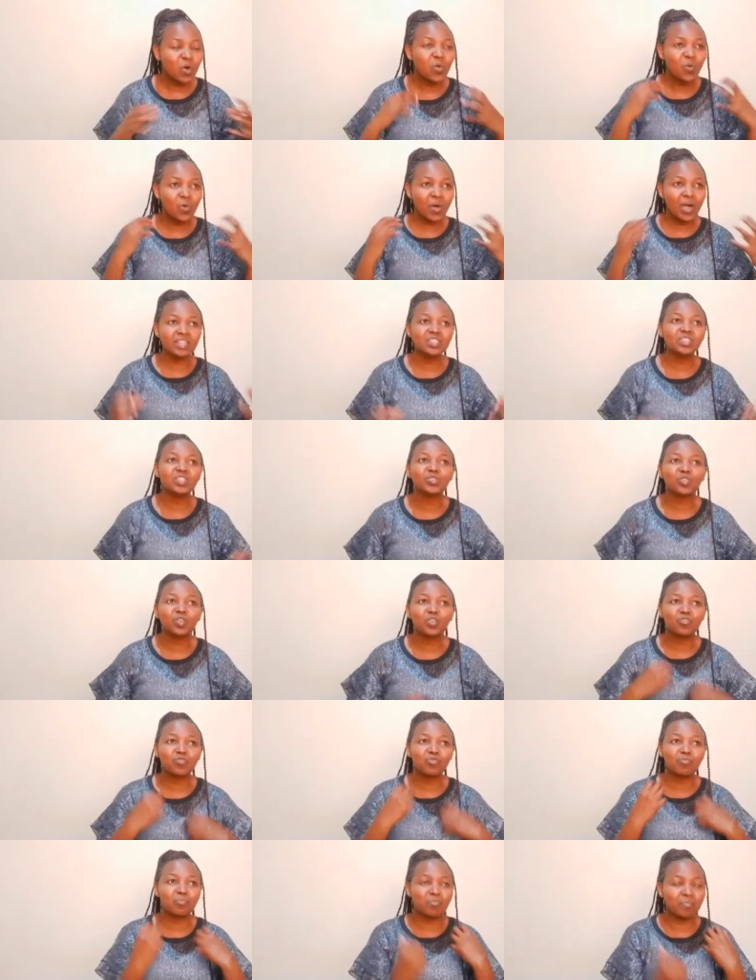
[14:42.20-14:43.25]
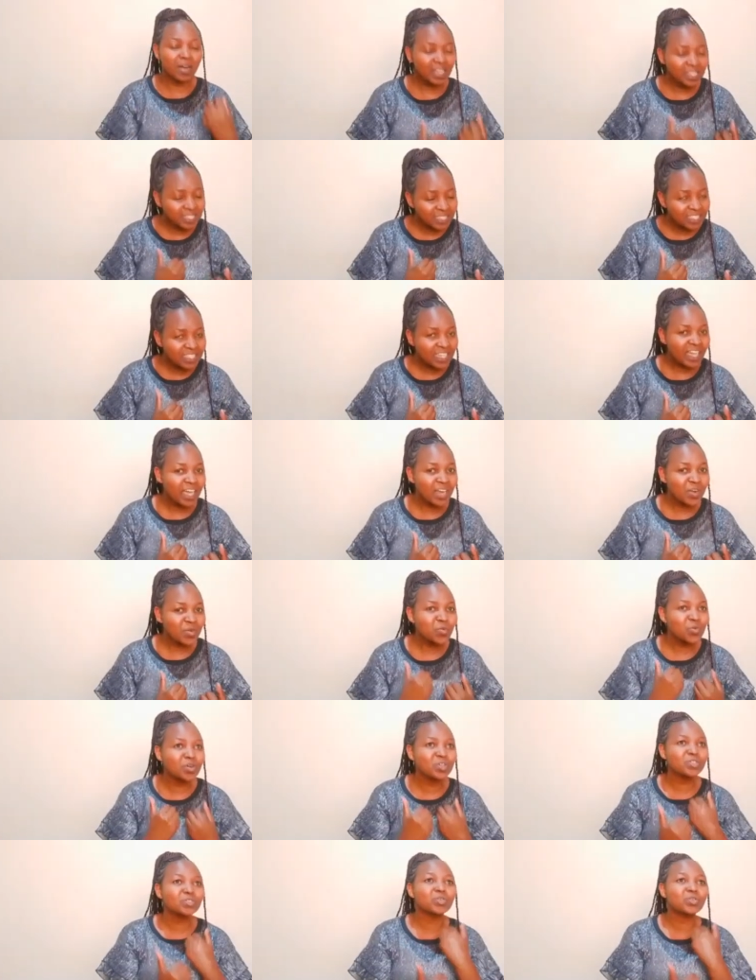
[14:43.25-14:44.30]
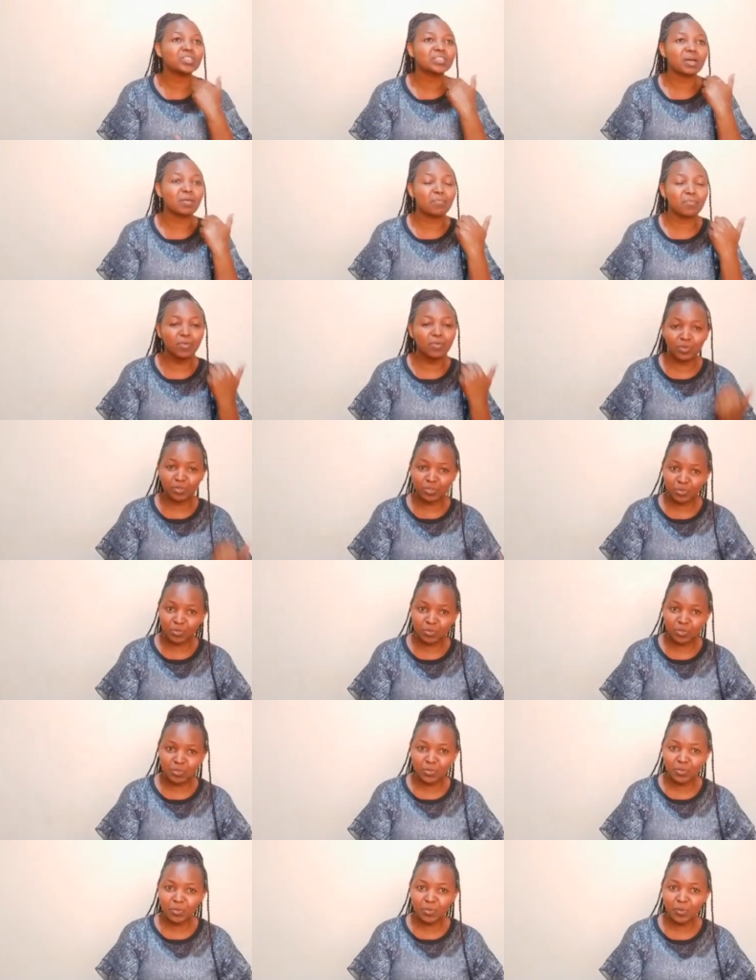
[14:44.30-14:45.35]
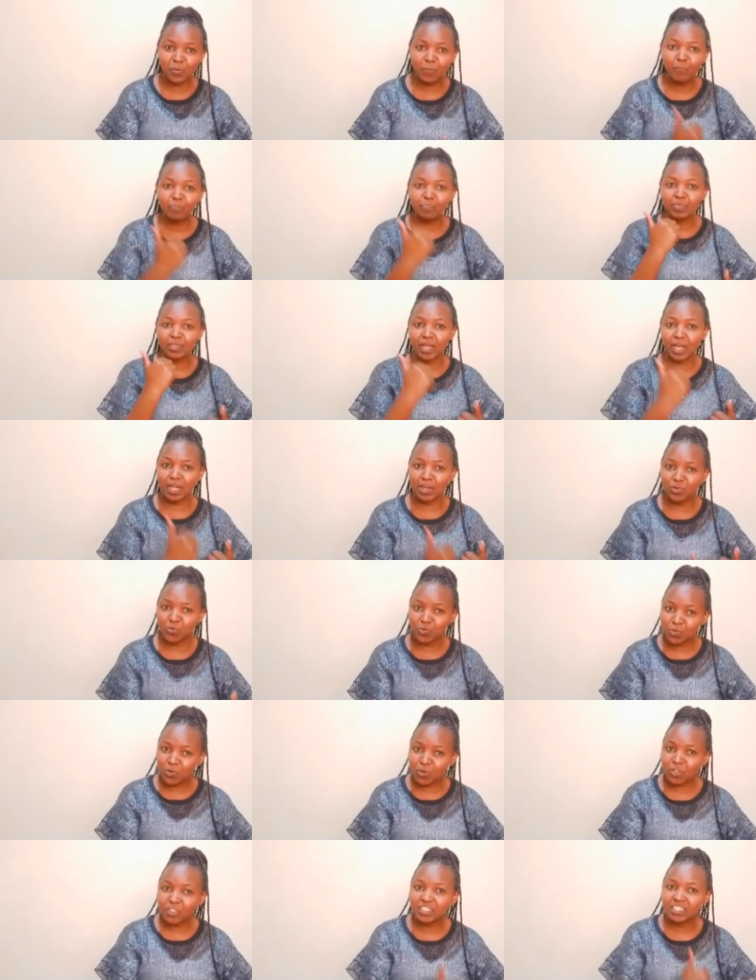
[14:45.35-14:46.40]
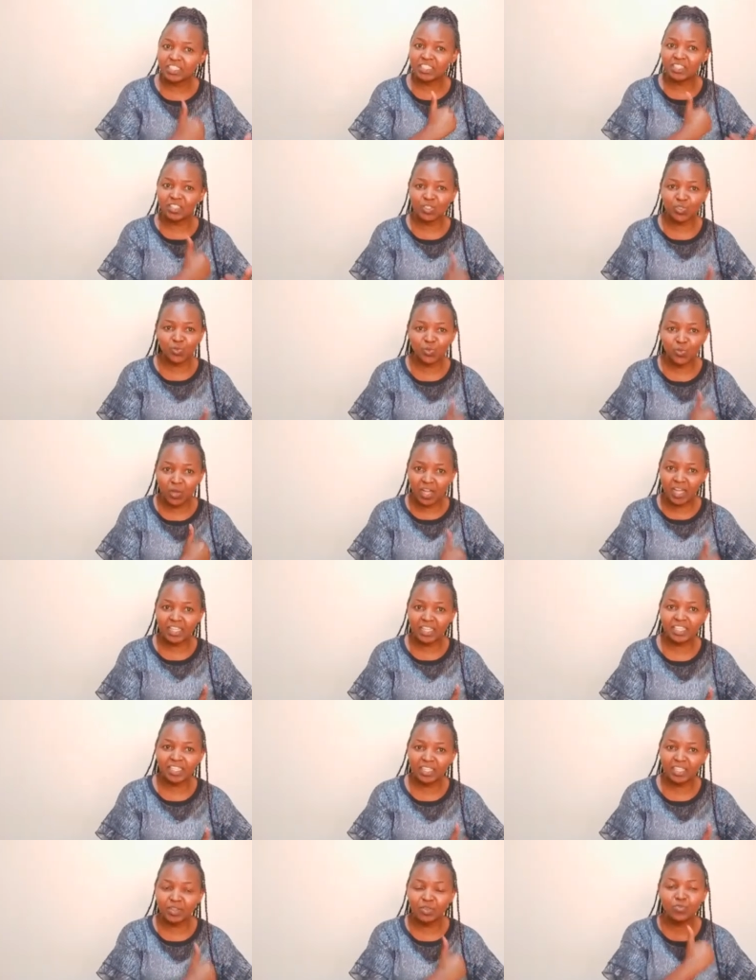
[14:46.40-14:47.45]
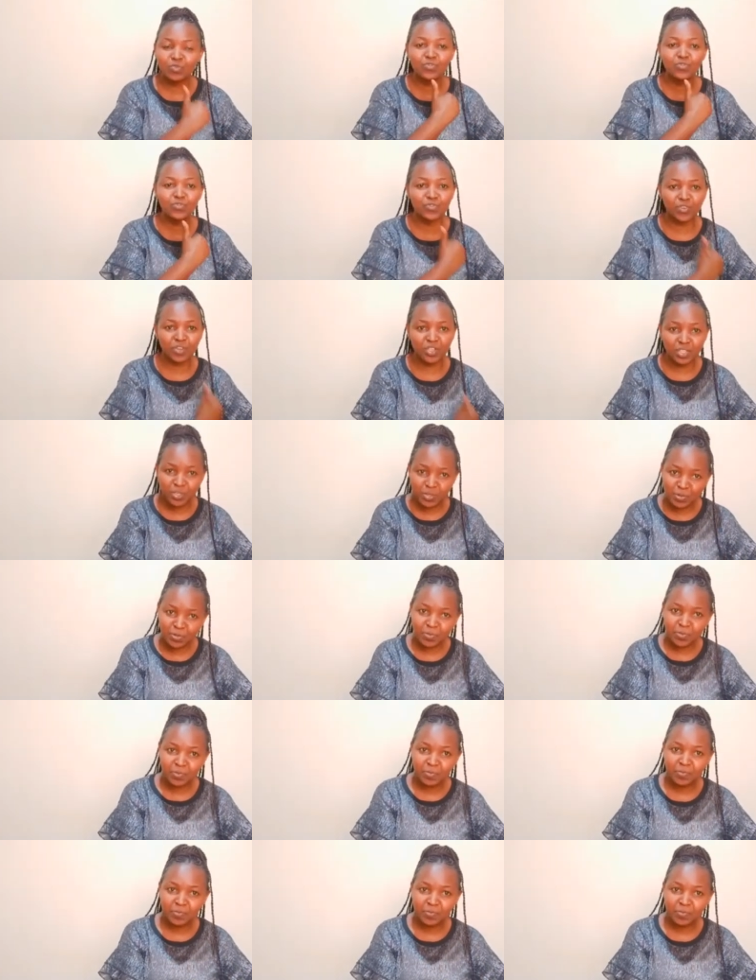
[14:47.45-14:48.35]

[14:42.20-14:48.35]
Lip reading: once you've mastered what you're supposed to do and what is working for you.